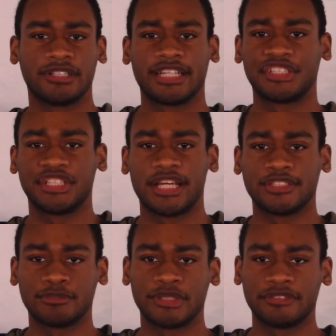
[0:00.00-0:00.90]
like she
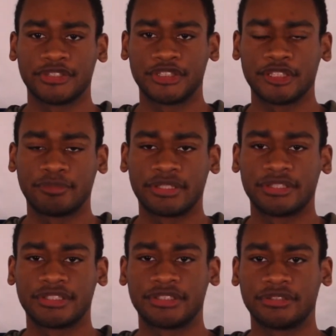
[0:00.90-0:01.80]
has a bit of a chip on
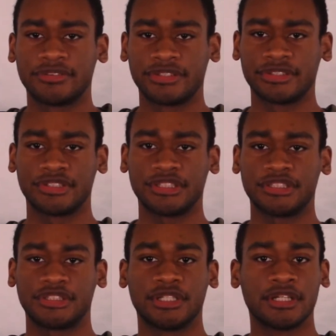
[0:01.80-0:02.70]
her shoulder.
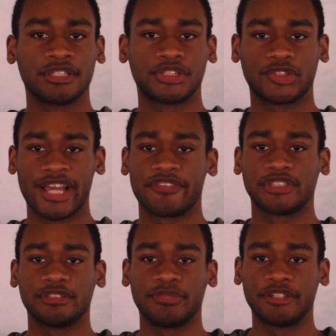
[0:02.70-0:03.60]
She's striving
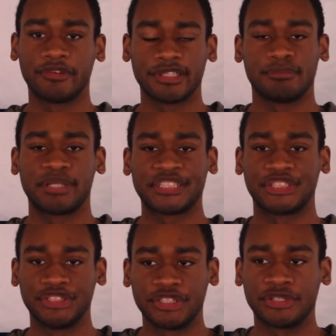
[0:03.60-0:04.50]
to be one of the
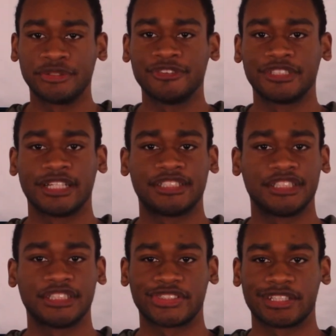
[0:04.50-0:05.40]
best Joes, and
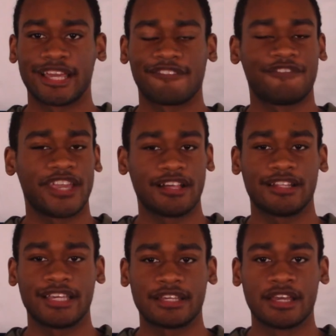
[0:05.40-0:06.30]
she doesn't like
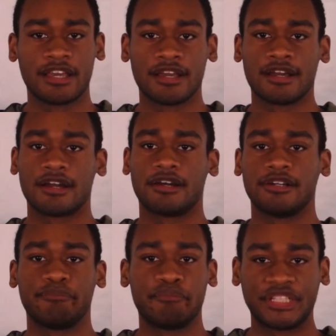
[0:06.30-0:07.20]
failing on
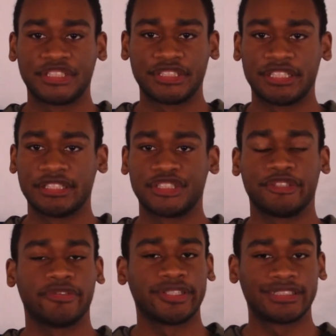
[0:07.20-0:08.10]
a mission. She
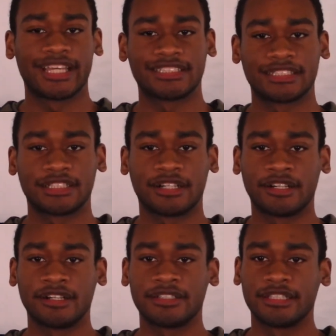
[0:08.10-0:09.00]
really takes it to
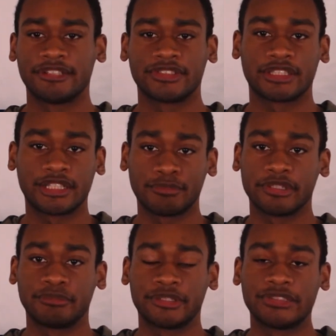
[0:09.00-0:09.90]
heart, and there was a couple
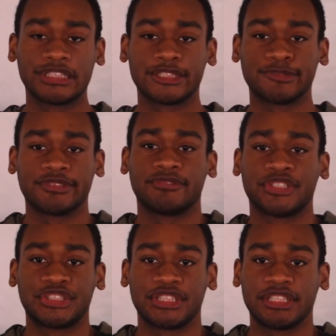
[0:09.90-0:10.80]
of moments in this movie
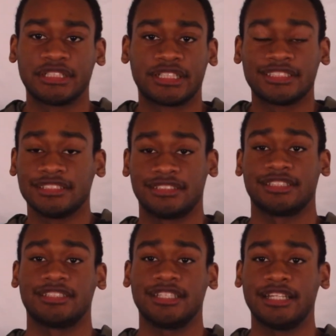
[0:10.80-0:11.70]
where she doesn't
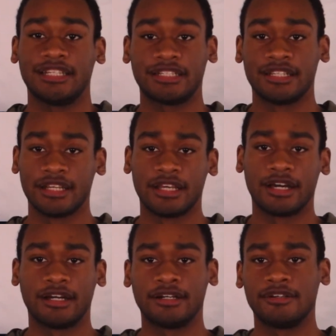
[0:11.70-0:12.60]
succeed.
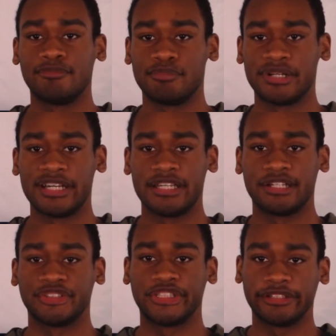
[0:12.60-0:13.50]
But
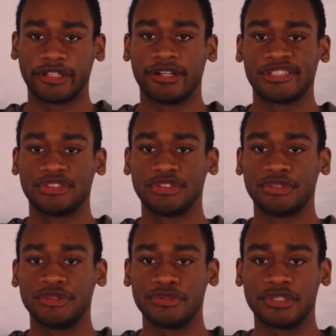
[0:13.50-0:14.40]
she learns
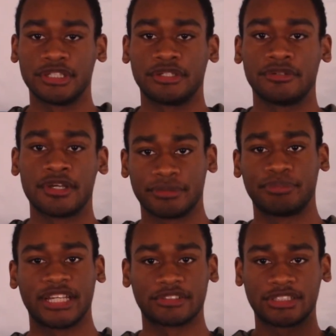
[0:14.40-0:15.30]
to
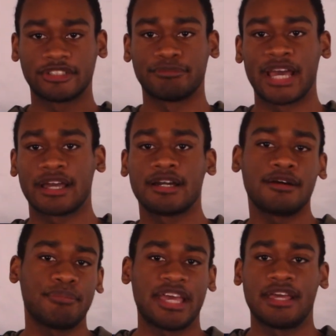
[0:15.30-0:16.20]
pick herself back
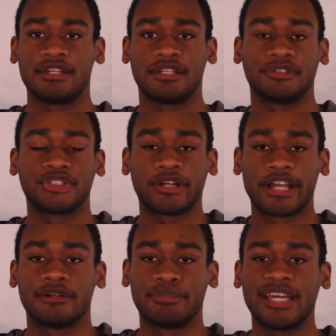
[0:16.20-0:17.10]
up and try
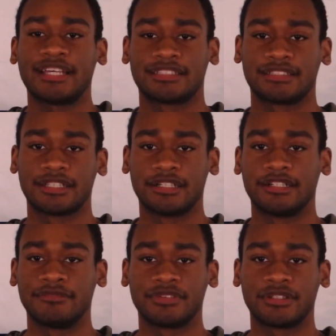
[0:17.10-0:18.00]
her best.
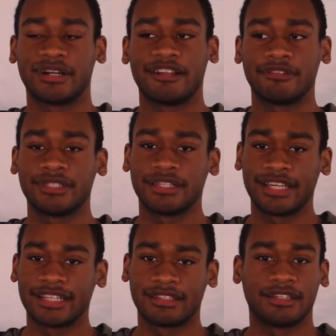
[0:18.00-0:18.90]
So I really
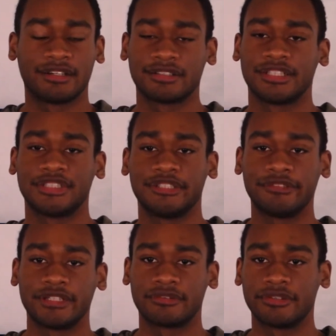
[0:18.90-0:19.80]
liked the arc that she
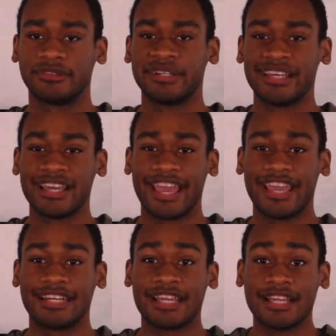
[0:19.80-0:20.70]
went through,
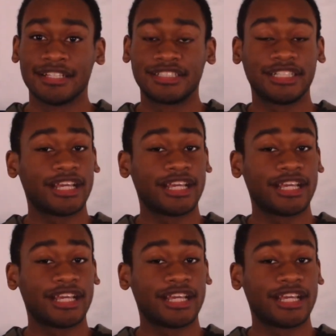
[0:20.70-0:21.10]
and she